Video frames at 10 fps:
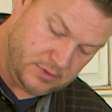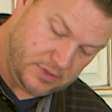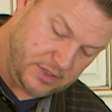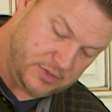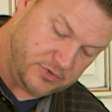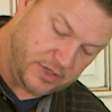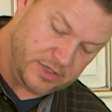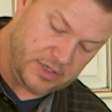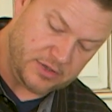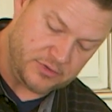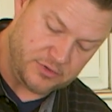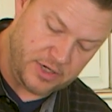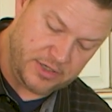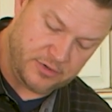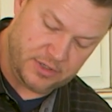Kind of try to get the
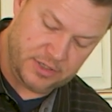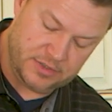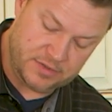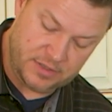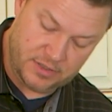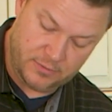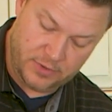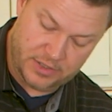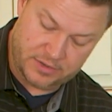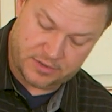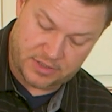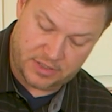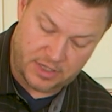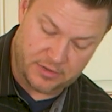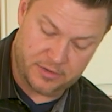dry ingredients to get wet and
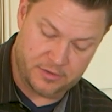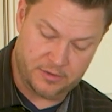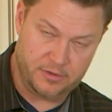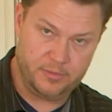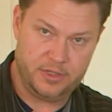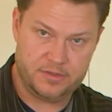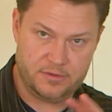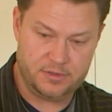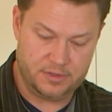sink down in there a little bit so it